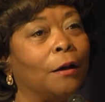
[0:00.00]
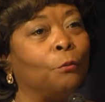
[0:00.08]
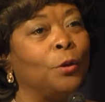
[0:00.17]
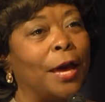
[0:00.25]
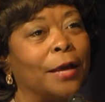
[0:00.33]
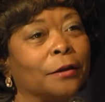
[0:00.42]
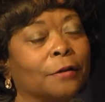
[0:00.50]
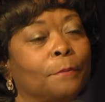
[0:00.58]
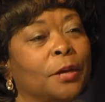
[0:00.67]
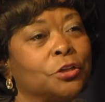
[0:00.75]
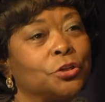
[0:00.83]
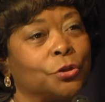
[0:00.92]
we had a
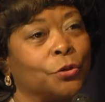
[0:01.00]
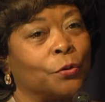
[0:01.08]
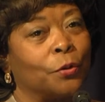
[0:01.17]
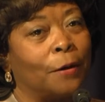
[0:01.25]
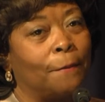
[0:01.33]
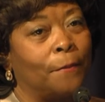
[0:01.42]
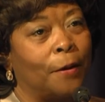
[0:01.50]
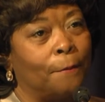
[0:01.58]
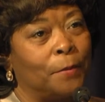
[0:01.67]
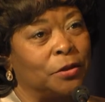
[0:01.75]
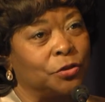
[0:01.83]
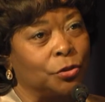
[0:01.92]
commissioner,
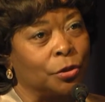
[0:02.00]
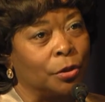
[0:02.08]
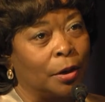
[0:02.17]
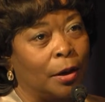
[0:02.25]
Mr.